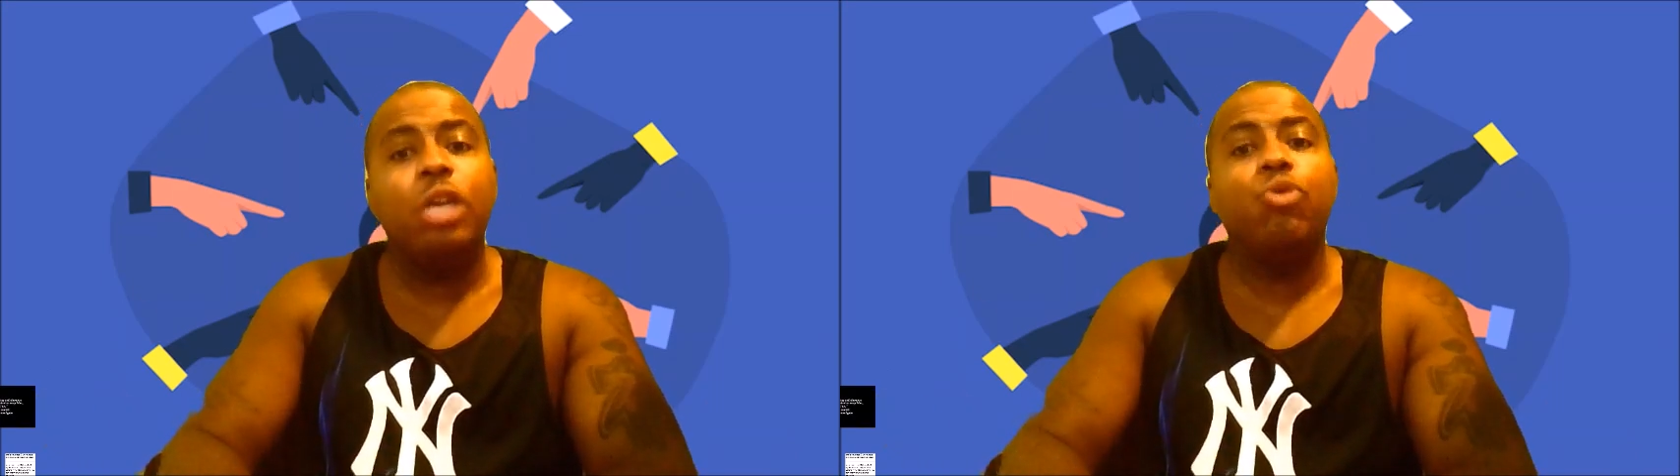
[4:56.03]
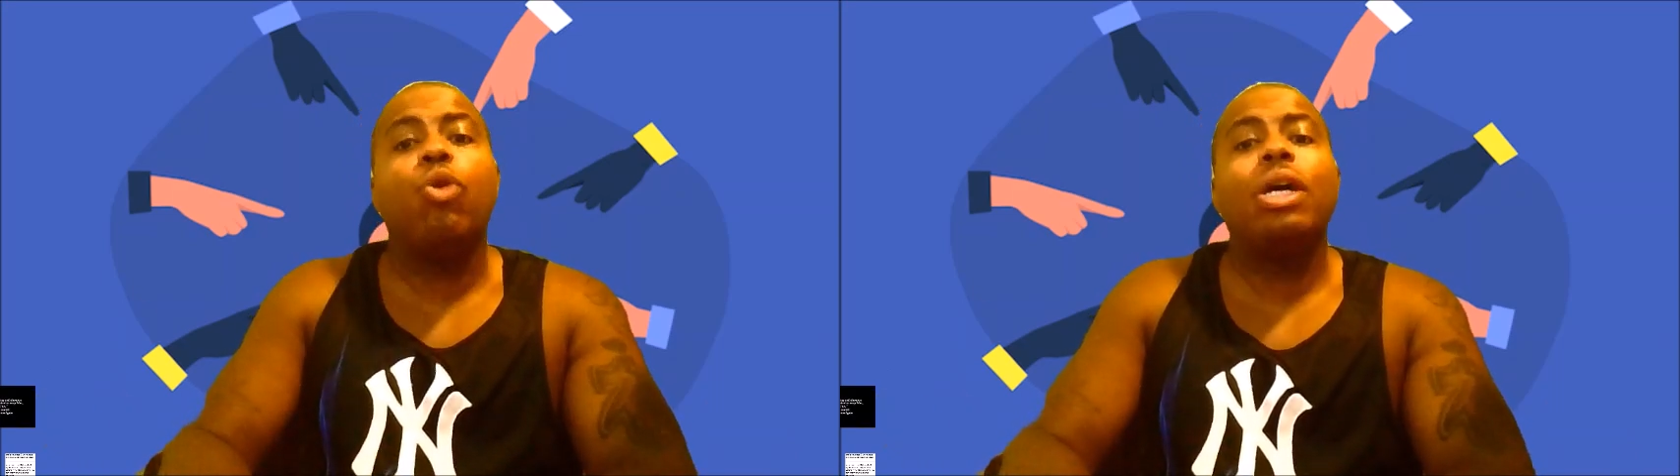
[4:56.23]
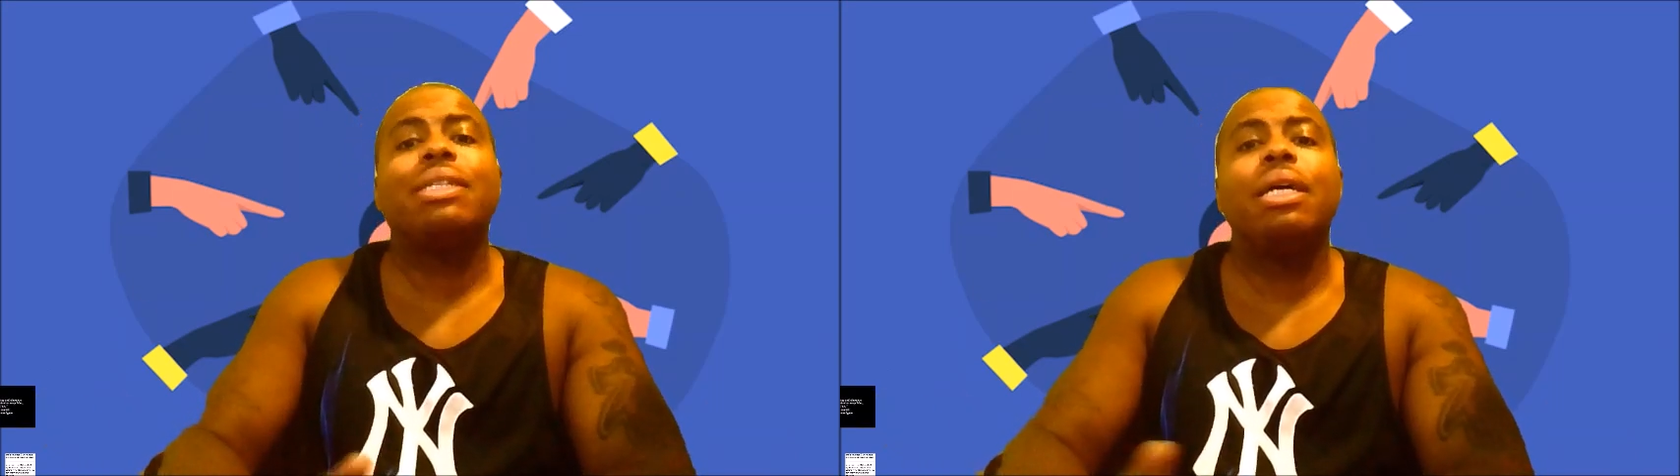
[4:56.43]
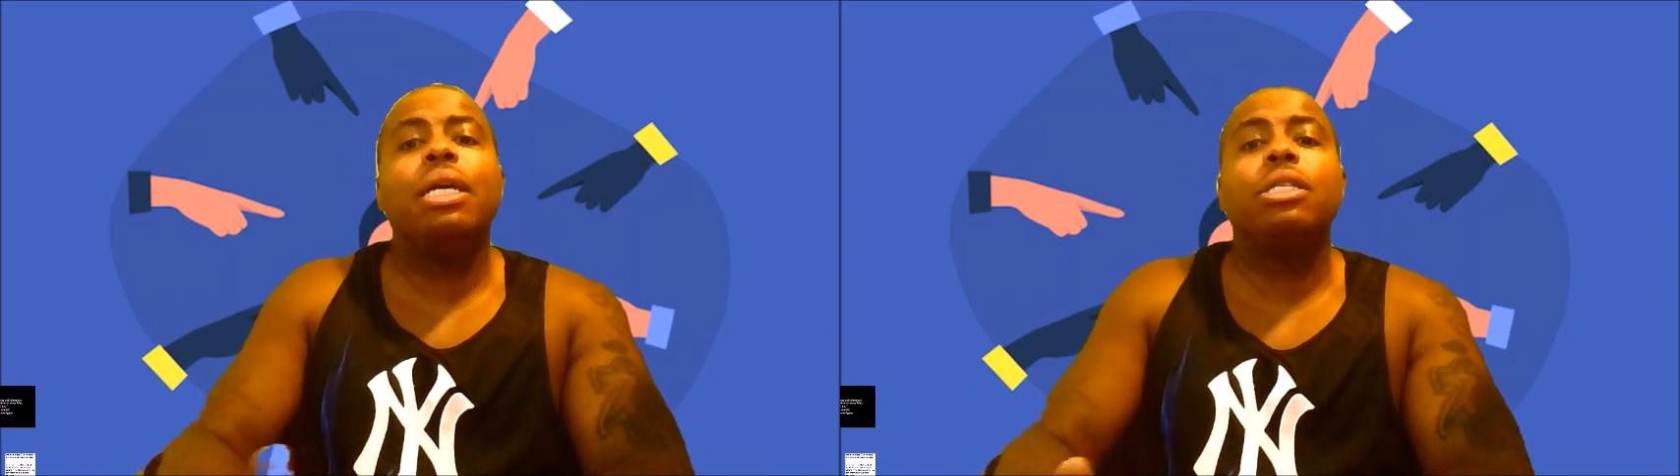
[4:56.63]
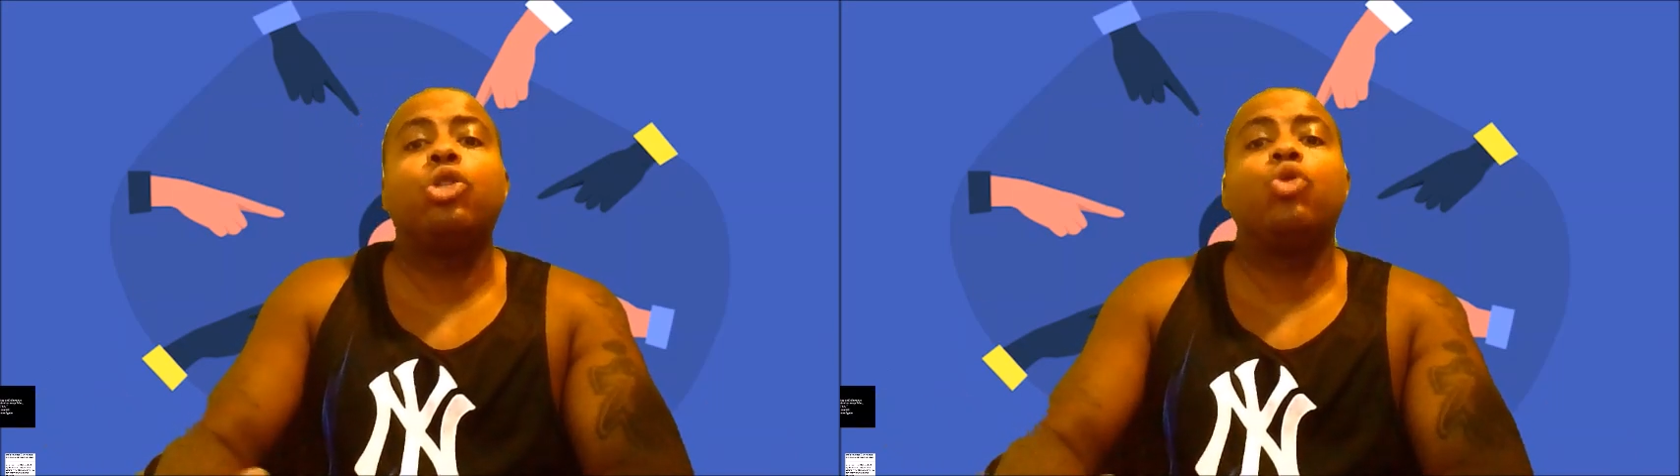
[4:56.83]
He wants
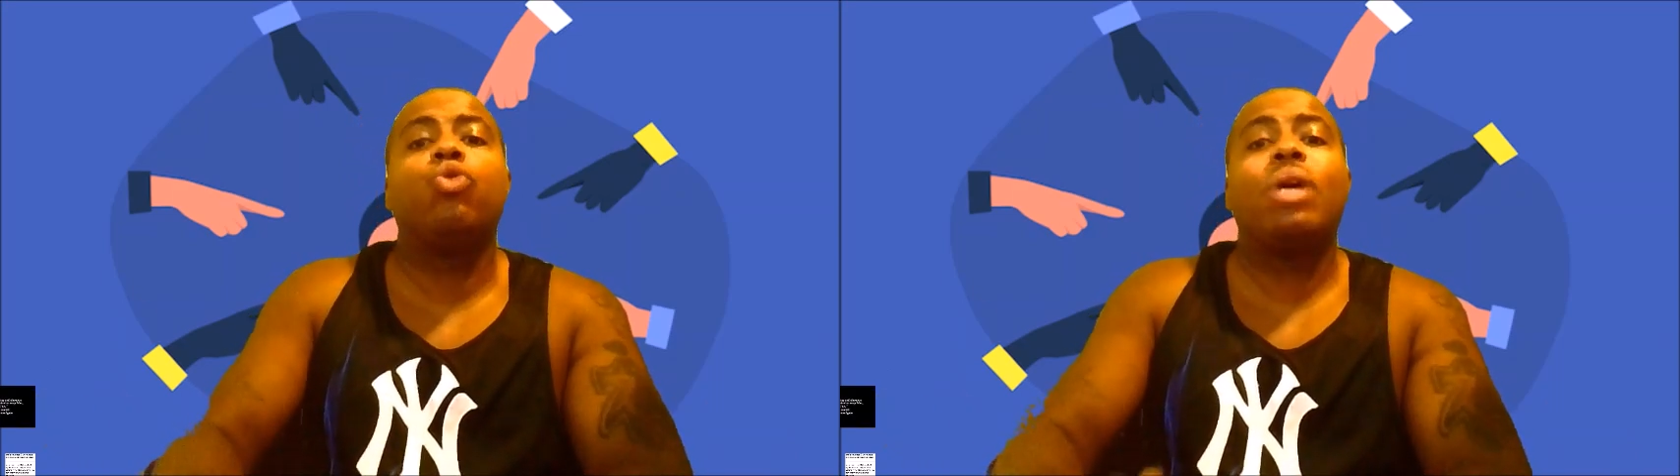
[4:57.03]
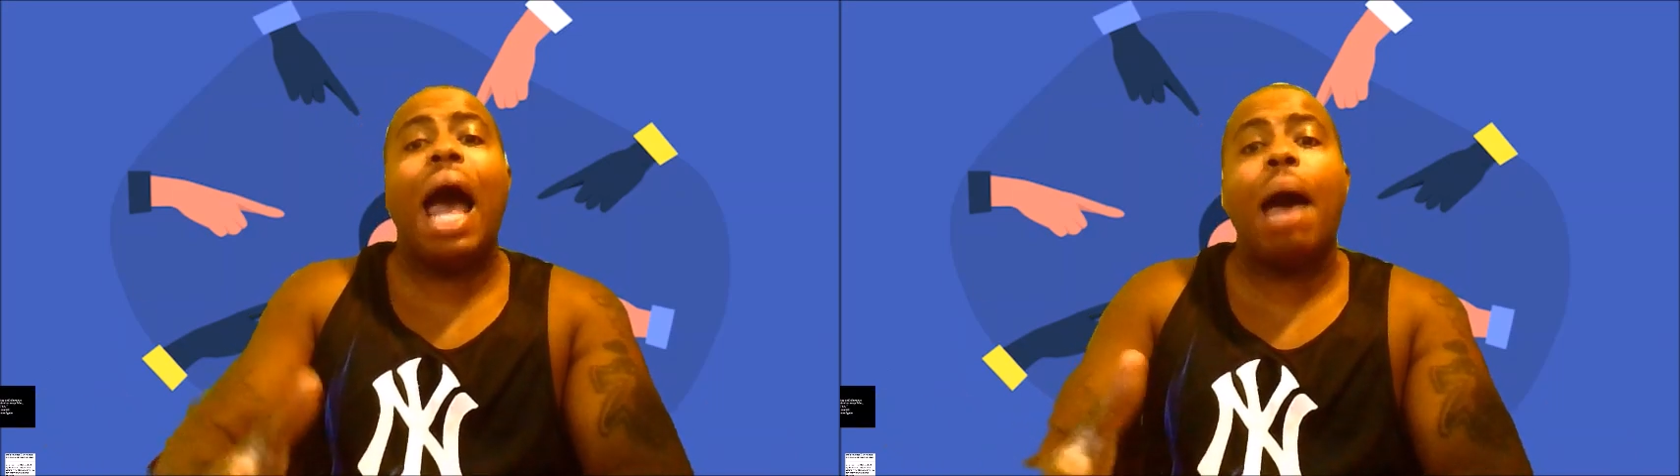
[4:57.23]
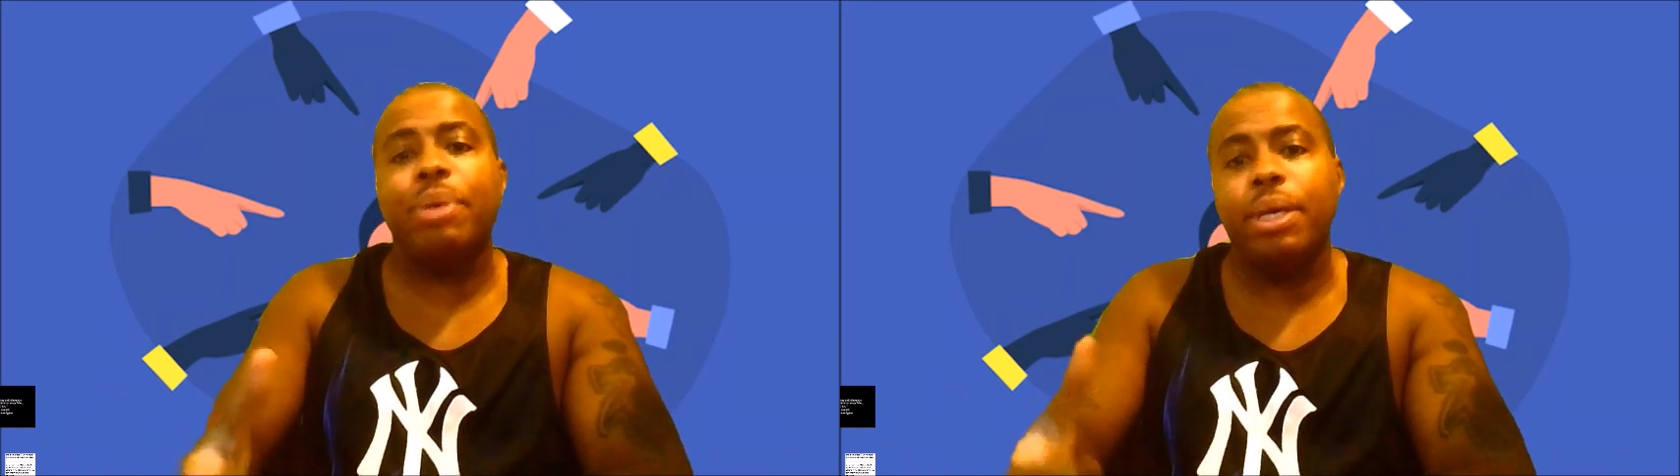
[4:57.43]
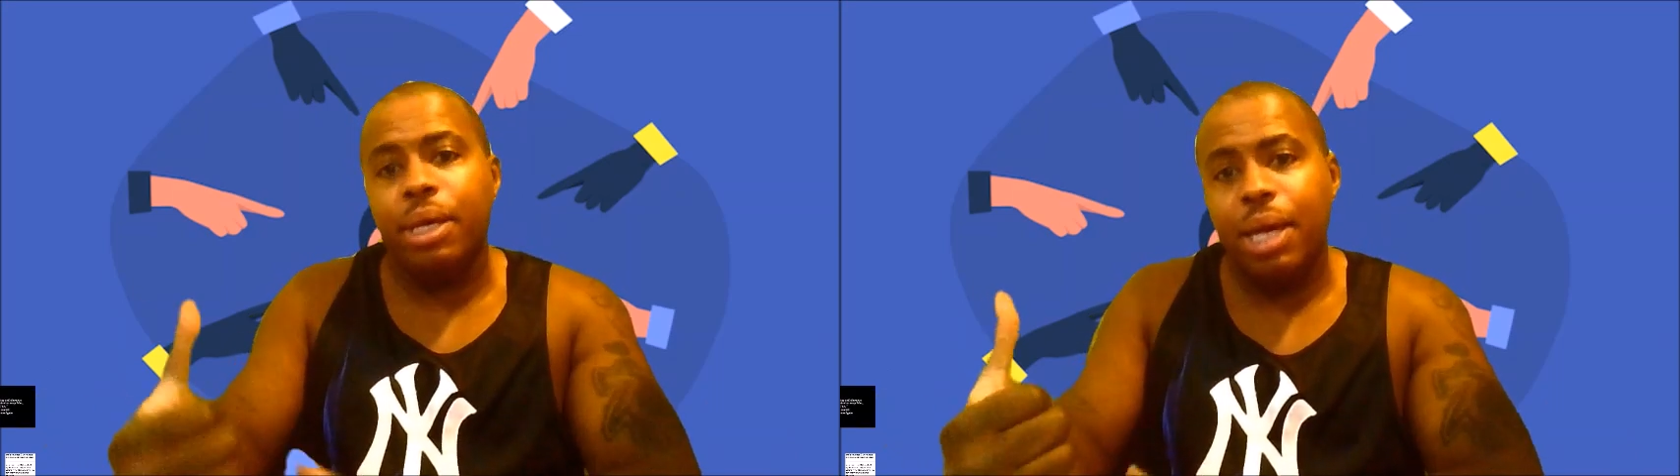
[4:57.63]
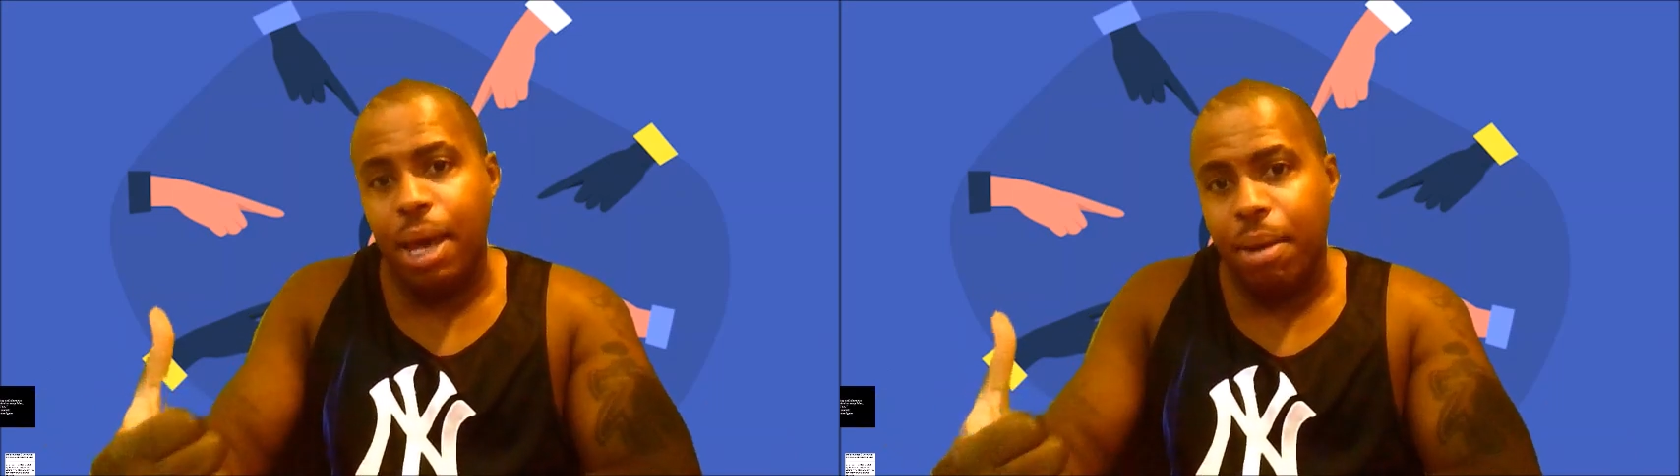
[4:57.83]
us to
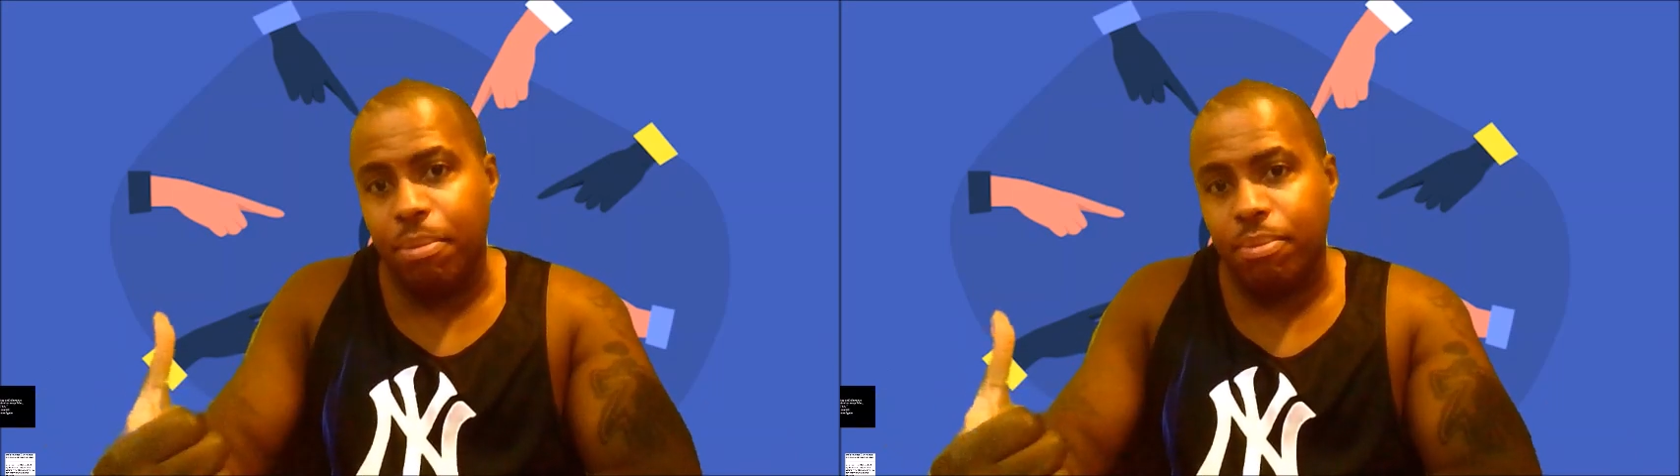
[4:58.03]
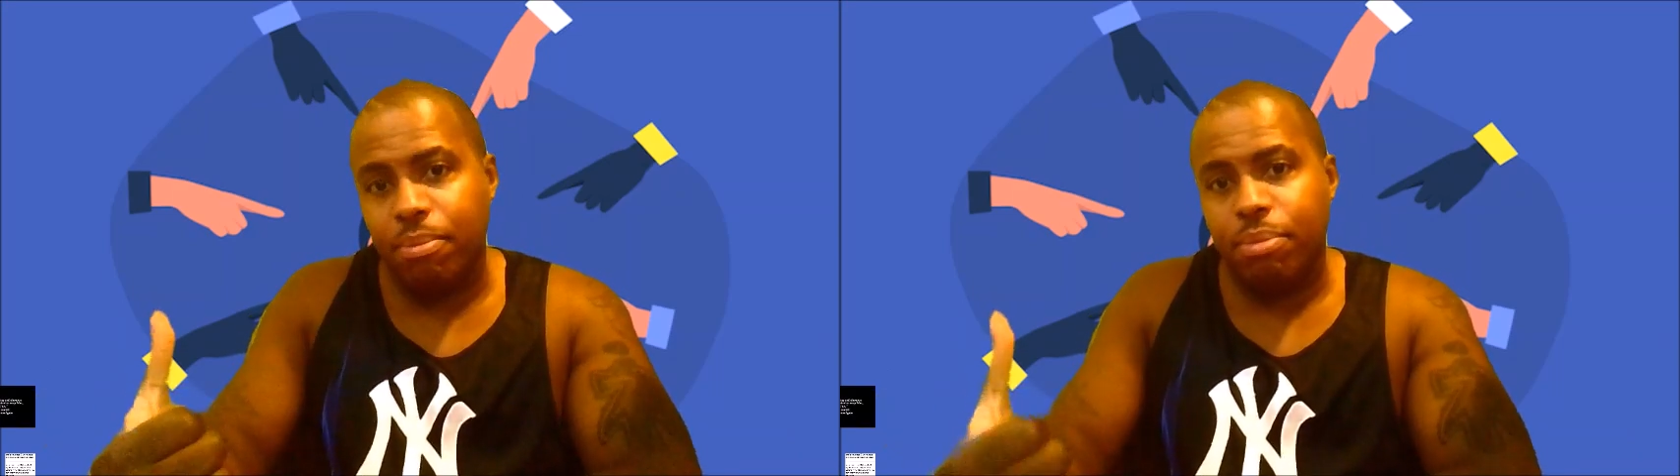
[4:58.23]
copy him.